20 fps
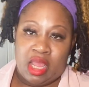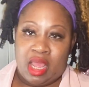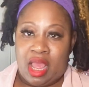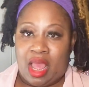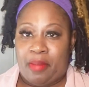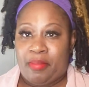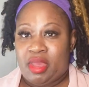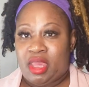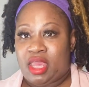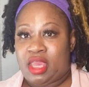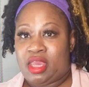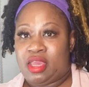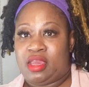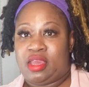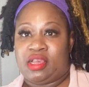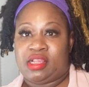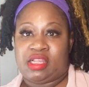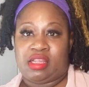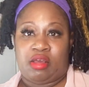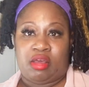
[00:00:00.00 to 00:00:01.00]
I mean,
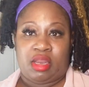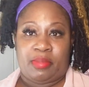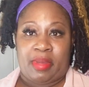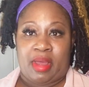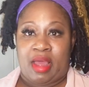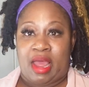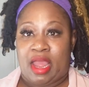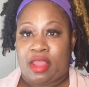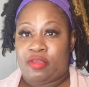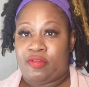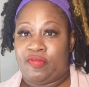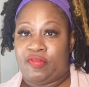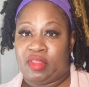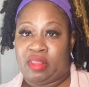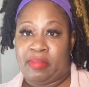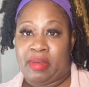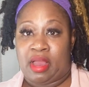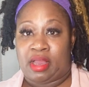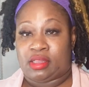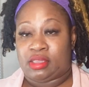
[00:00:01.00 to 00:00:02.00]
it's all about how you feel
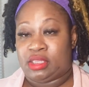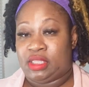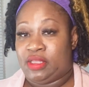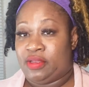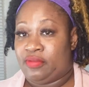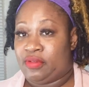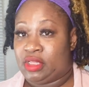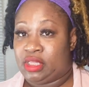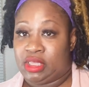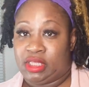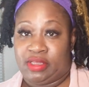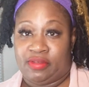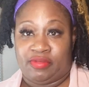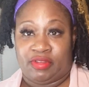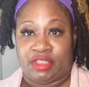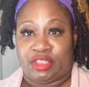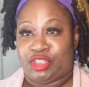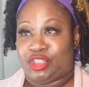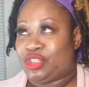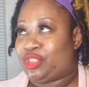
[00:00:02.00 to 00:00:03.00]
about
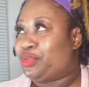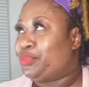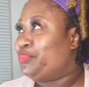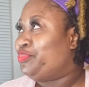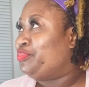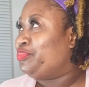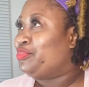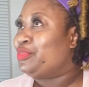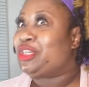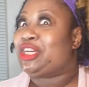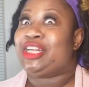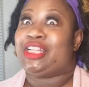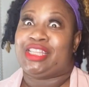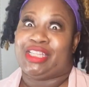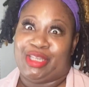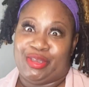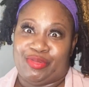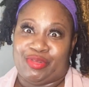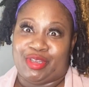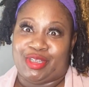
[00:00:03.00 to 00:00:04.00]
cleavage.
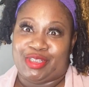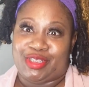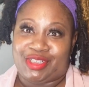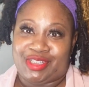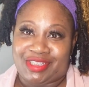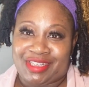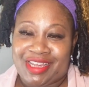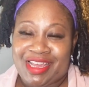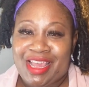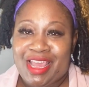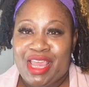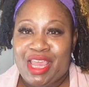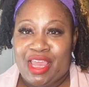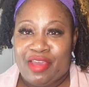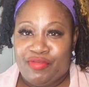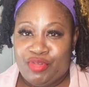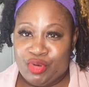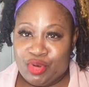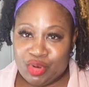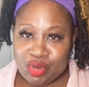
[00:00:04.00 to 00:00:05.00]

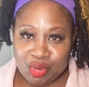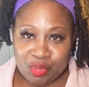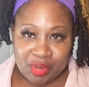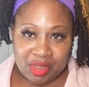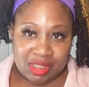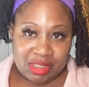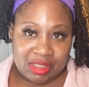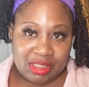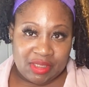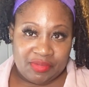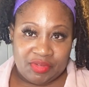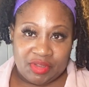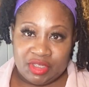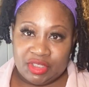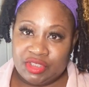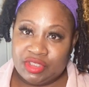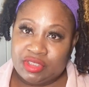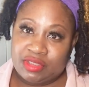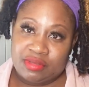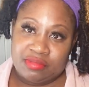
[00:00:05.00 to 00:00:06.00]
If you cool with
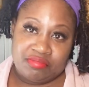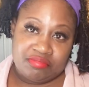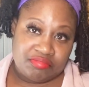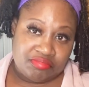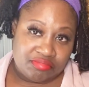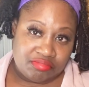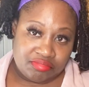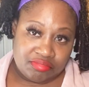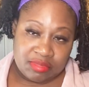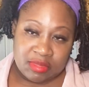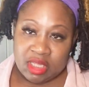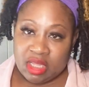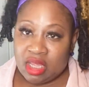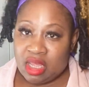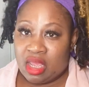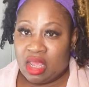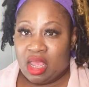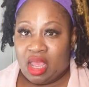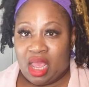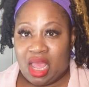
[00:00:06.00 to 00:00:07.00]
cleavage,
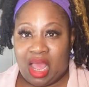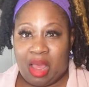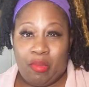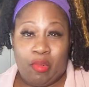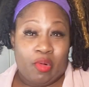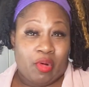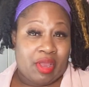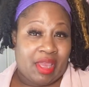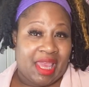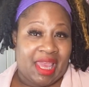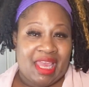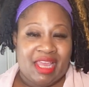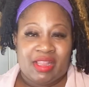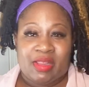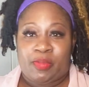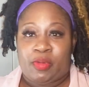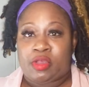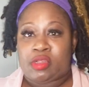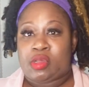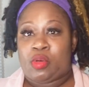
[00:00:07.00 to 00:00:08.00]
I'm okay. It
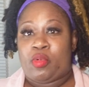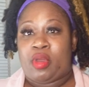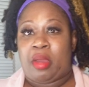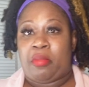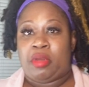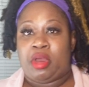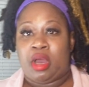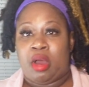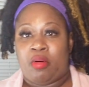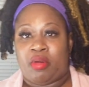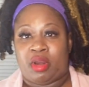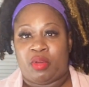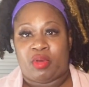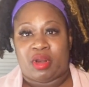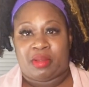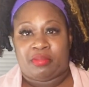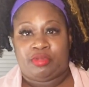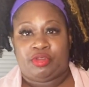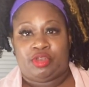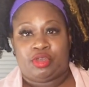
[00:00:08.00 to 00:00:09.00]
depends on where I'm going and what
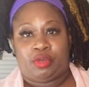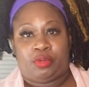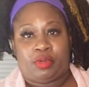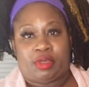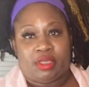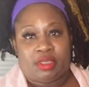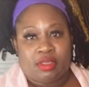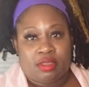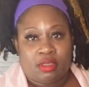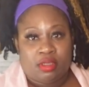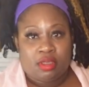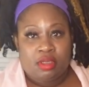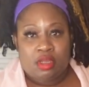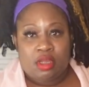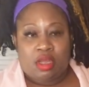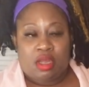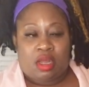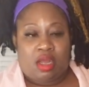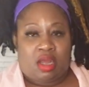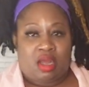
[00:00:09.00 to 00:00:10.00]
I'm doing.
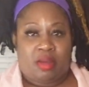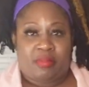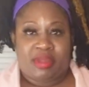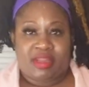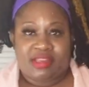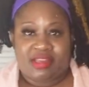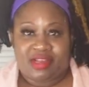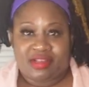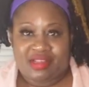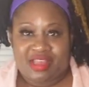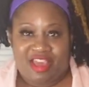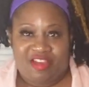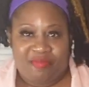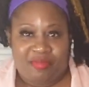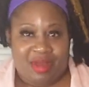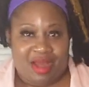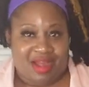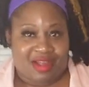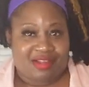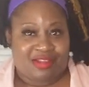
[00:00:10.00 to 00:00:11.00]
It doesn't have
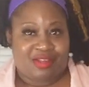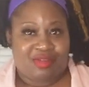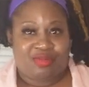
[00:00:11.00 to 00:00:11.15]
pockets.